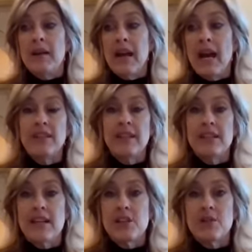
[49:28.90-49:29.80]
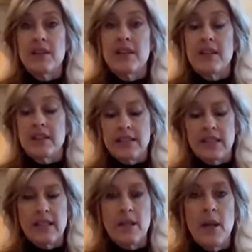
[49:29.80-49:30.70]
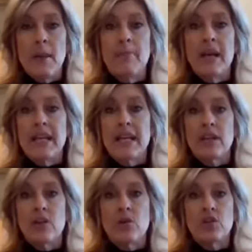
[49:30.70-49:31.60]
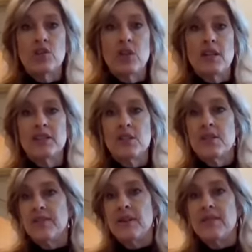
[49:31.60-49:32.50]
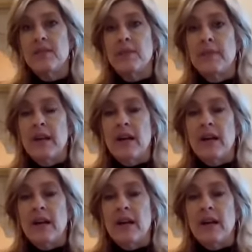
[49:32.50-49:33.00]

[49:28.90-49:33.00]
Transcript: heavily saturated things like bacon or sausage. If you ever,